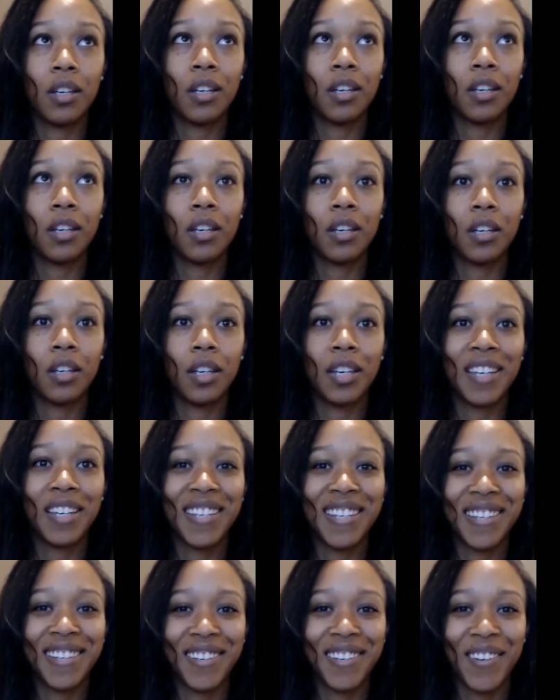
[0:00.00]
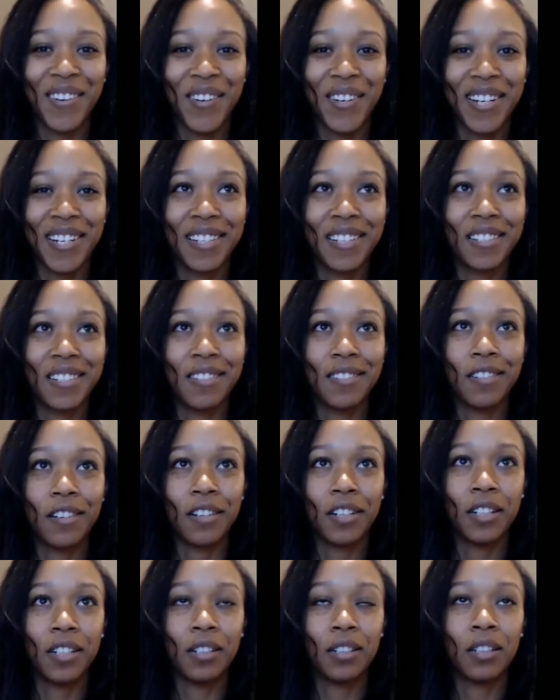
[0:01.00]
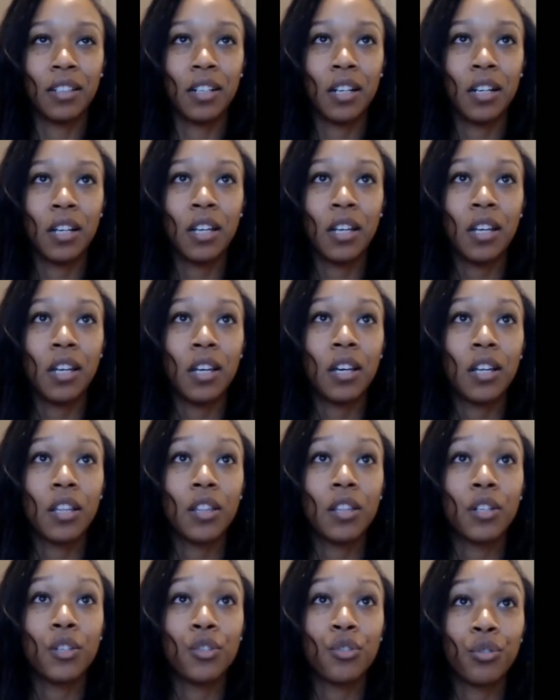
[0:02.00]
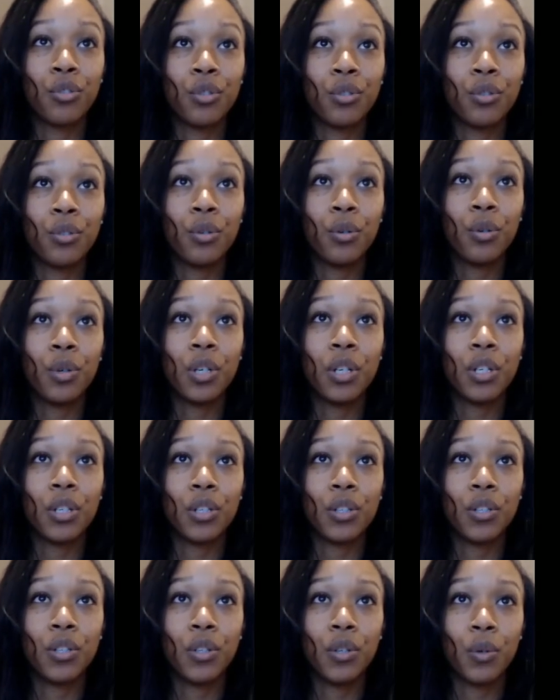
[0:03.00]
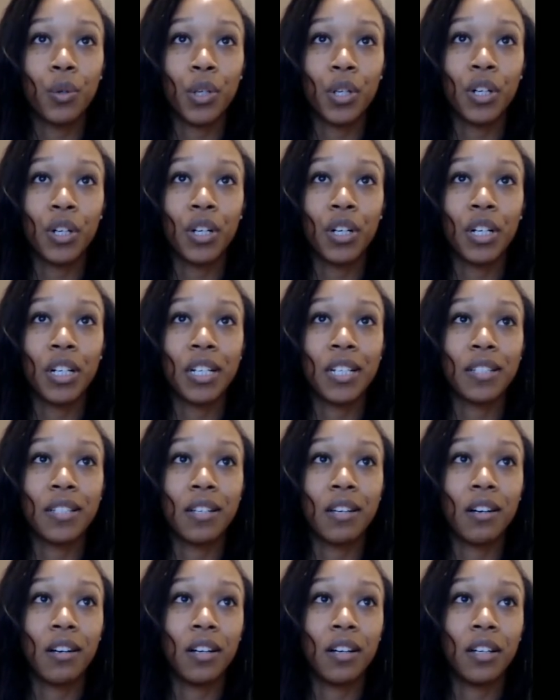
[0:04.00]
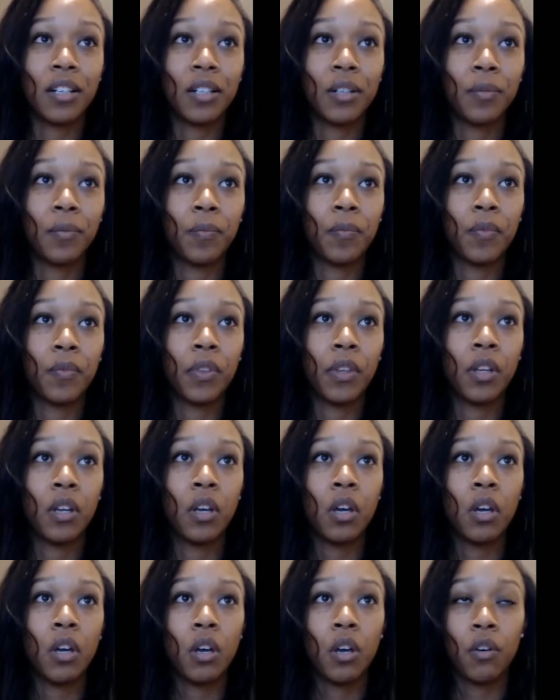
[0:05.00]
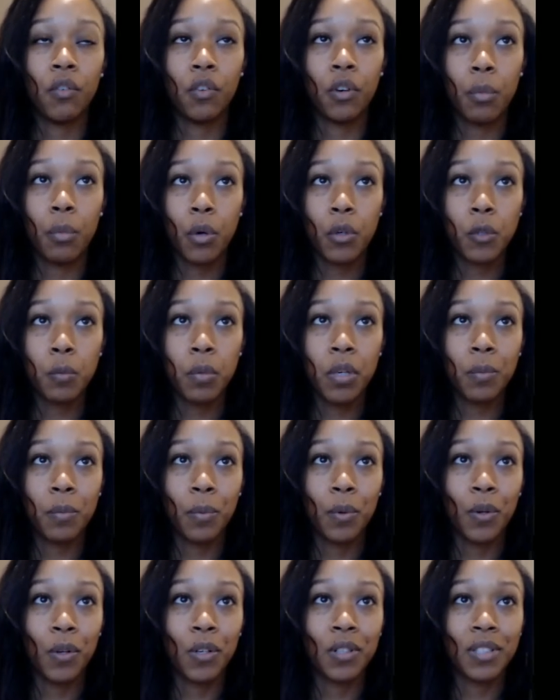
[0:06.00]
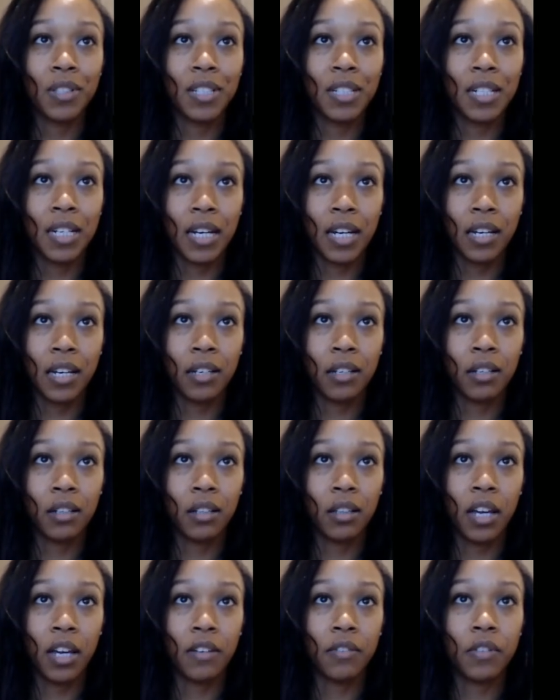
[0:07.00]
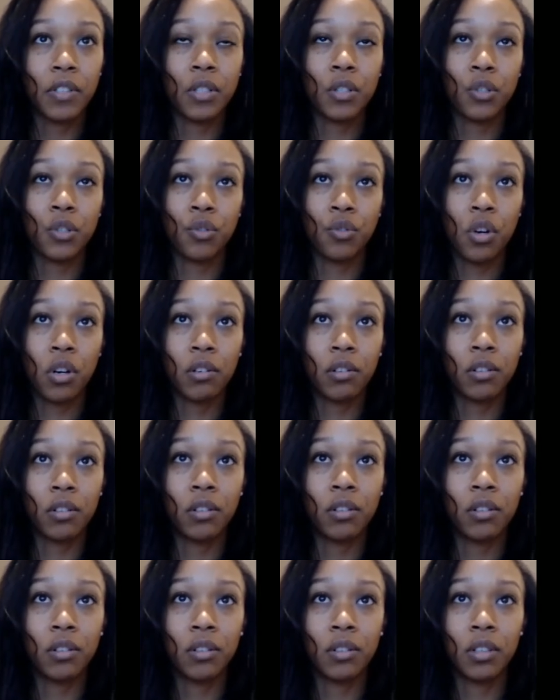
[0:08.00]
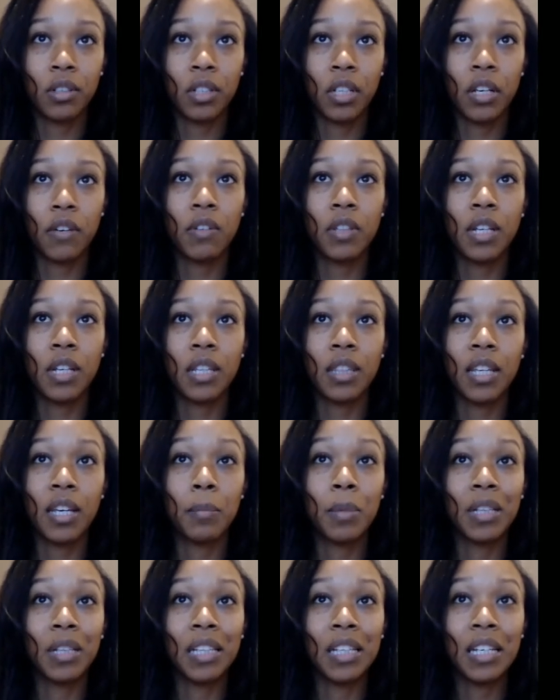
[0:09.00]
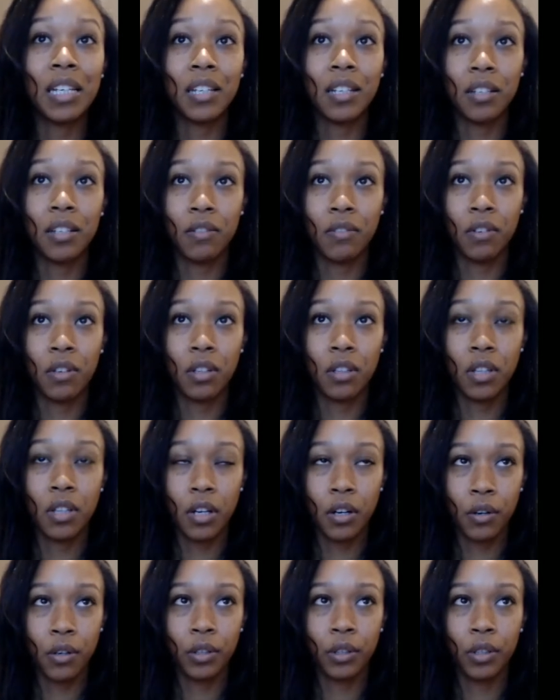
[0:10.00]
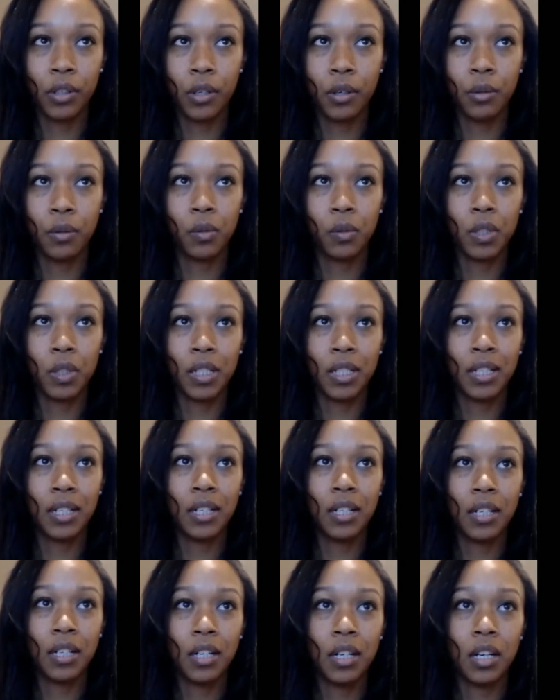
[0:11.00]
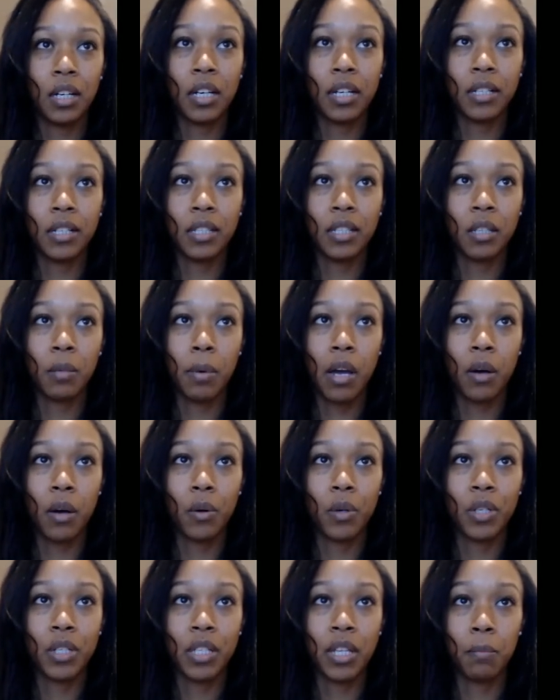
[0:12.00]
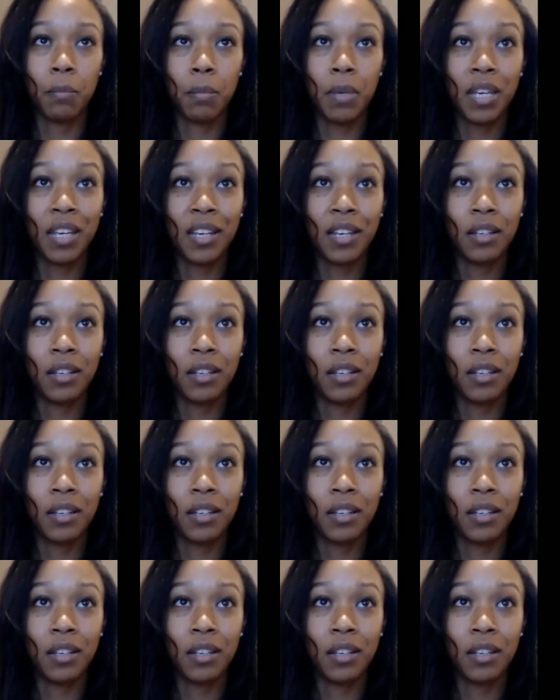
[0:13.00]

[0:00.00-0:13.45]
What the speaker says: Go ahead and get started. The true doer is God. For most people today, life is a struggle, given that they believe they are alone against the powers that be.